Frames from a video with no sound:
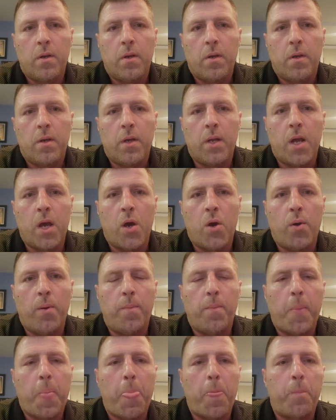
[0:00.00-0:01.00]
You
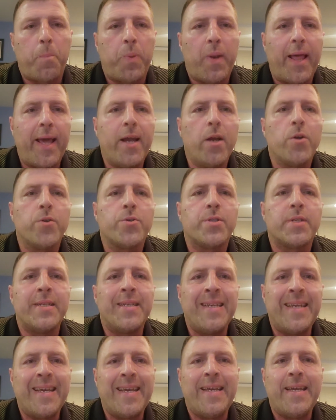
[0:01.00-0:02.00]
know, players
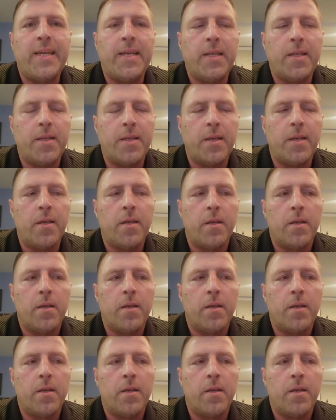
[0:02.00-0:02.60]
need